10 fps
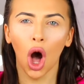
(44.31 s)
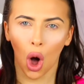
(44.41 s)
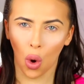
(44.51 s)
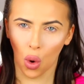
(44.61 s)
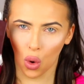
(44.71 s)

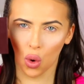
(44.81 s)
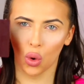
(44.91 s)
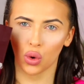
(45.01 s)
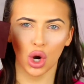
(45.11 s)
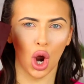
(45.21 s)

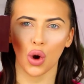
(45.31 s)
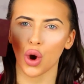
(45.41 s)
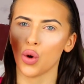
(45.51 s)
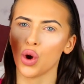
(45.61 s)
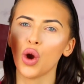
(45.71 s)
Oh, no,
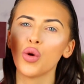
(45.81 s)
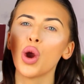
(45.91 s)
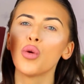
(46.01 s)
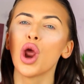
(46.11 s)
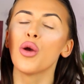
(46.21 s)
no, no,
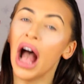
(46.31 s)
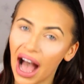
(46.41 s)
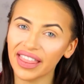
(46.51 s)
no, no.